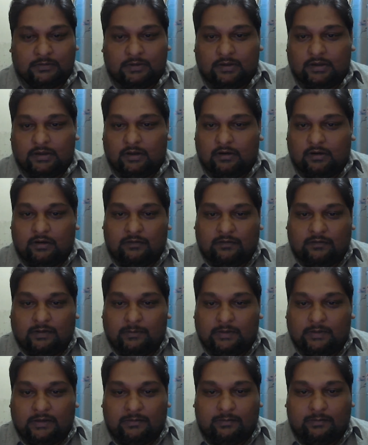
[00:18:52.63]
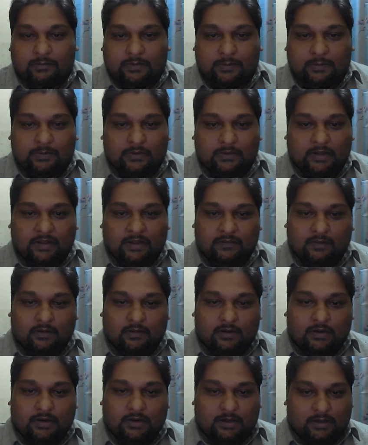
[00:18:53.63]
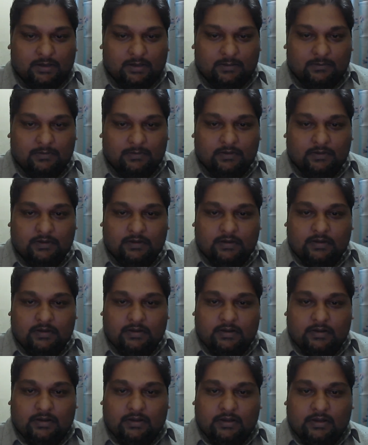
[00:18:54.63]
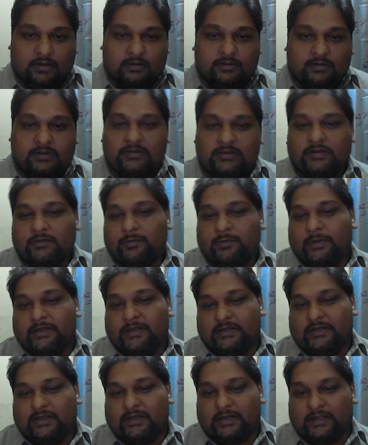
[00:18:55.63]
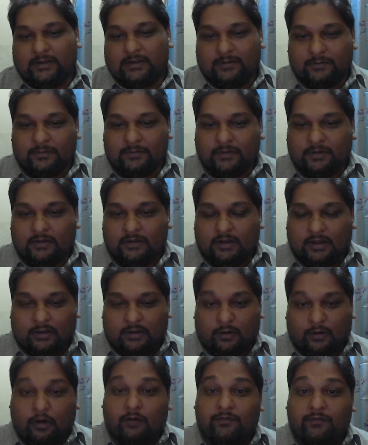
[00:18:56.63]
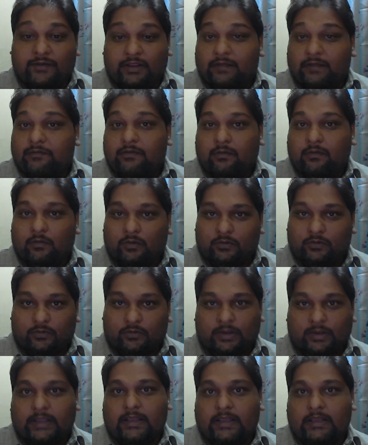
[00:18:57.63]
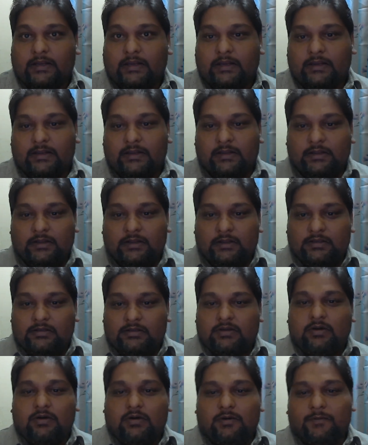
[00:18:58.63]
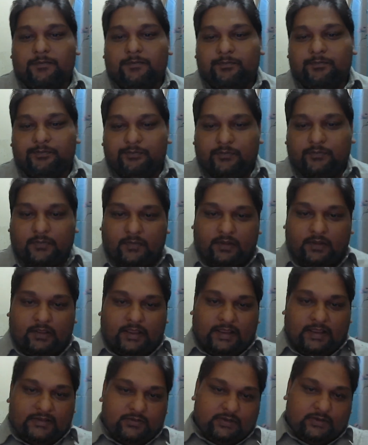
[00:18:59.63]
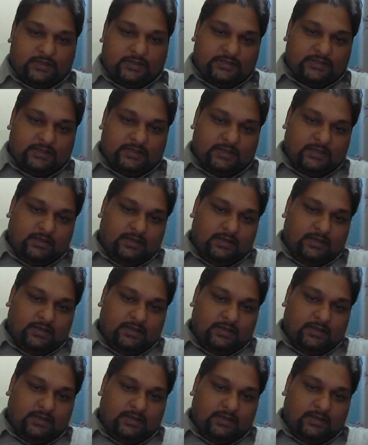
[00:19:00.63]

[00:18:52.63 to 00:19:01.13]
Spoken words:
all family people have a good time. And this is basically an off day if you want to take it. So as you can see